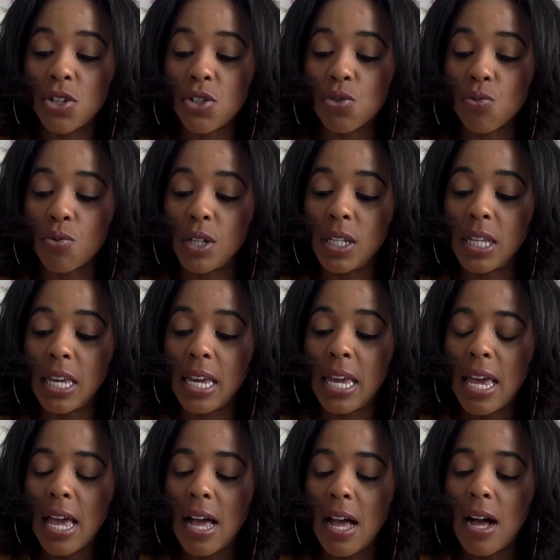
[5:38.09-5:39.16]
Just really
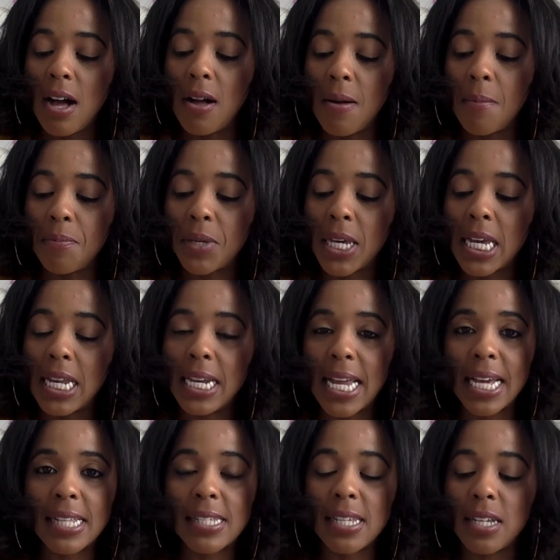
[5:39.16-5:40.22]

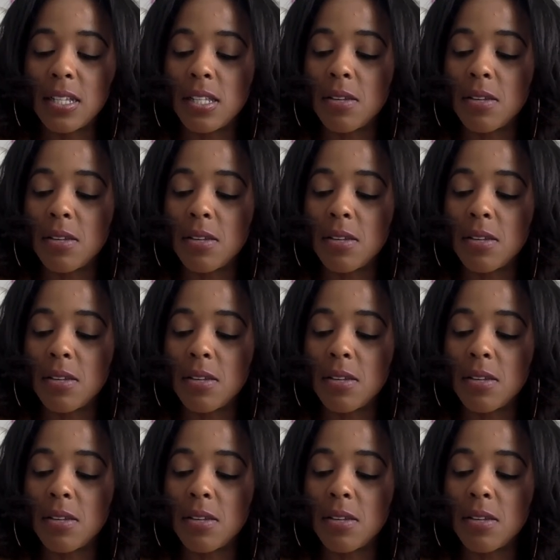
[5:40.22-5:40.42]
connecting